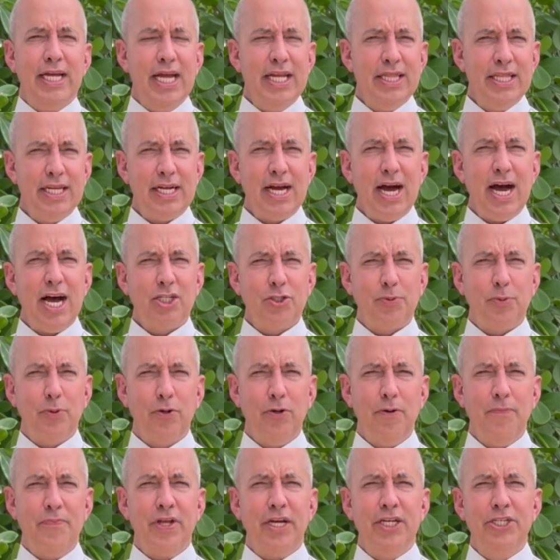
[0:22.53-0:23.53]
In the
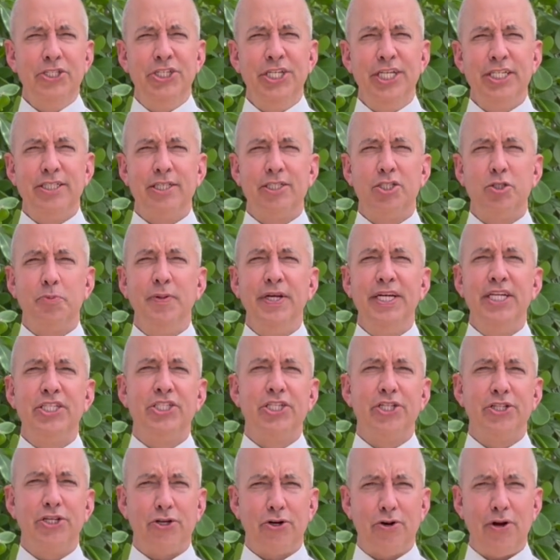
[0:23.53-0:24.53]
Gospel, Jesus speaks
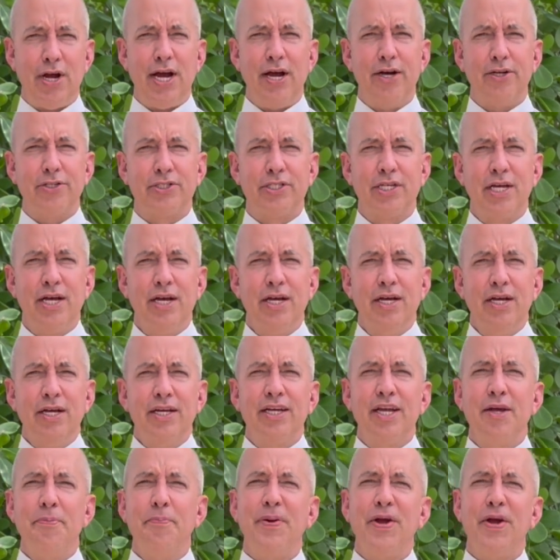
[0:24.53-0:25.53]
to the crowds,
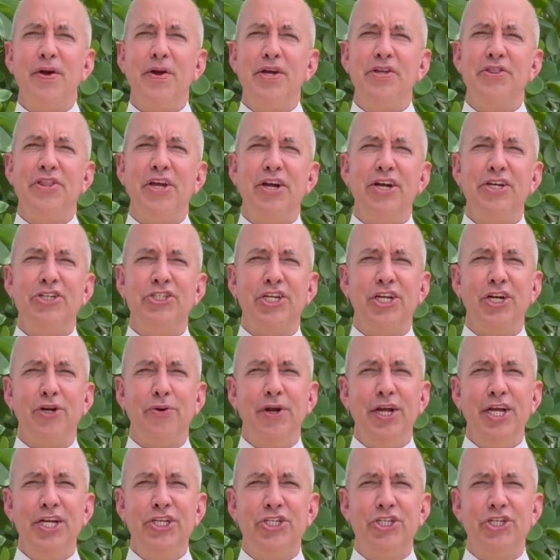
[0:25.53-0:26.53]
comparing their
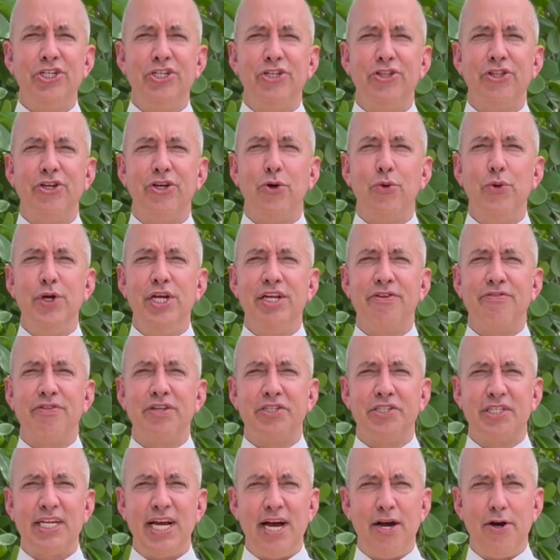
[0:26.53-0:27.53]
generation to the Queen of
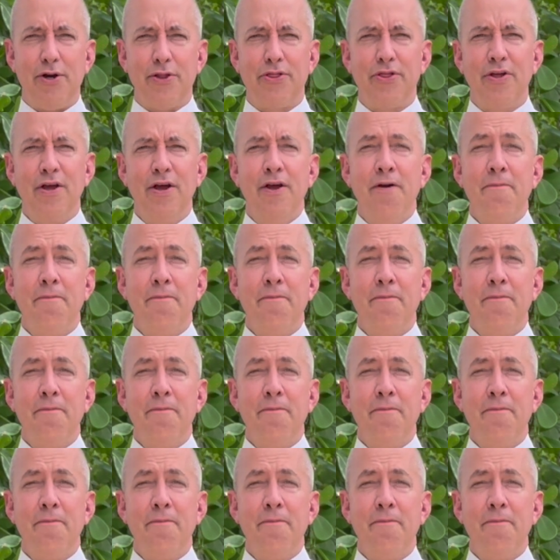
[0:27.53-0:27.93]
the South,